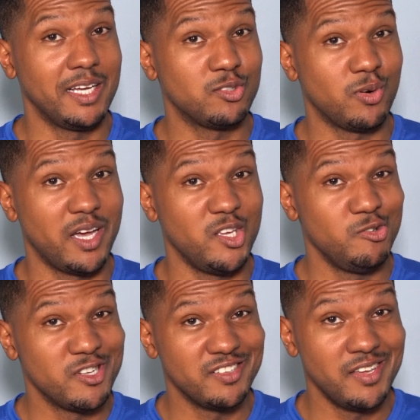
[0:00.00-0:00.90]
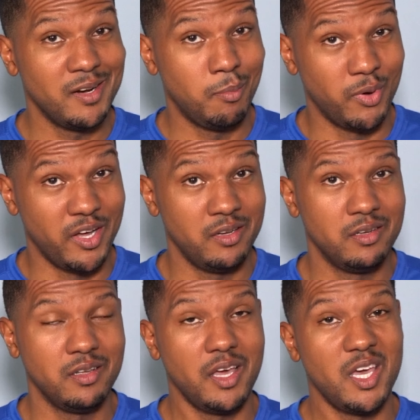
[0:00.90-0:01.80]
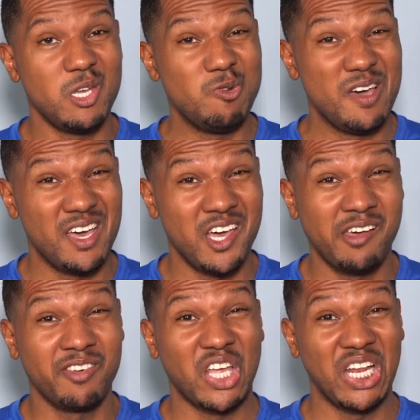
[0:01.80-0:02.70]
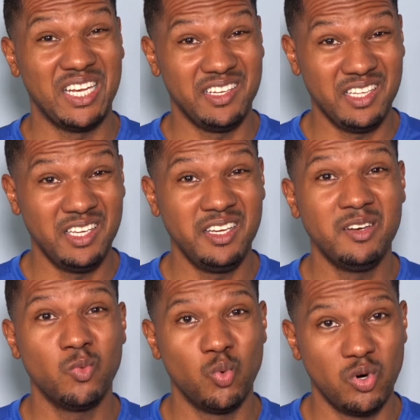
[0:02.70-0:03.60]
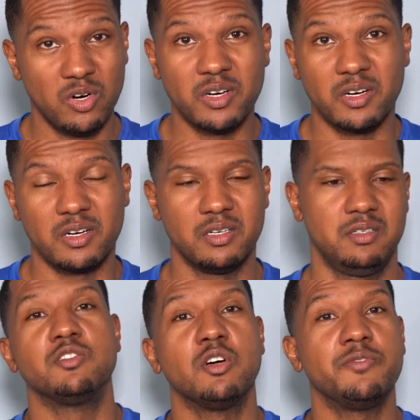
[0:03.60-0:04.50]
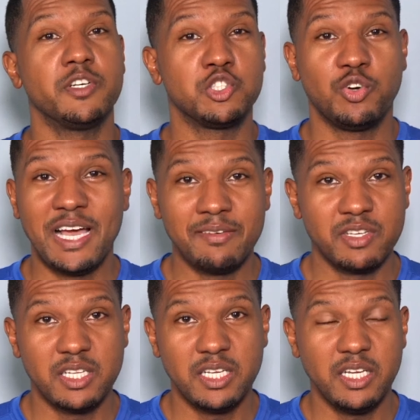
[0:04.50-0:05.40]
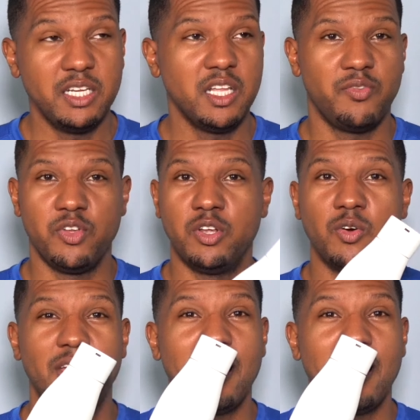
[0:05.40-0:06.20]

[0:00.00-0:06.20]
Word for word: That's right, you just hit a button and you have clean water. So if you're traveling, if you don't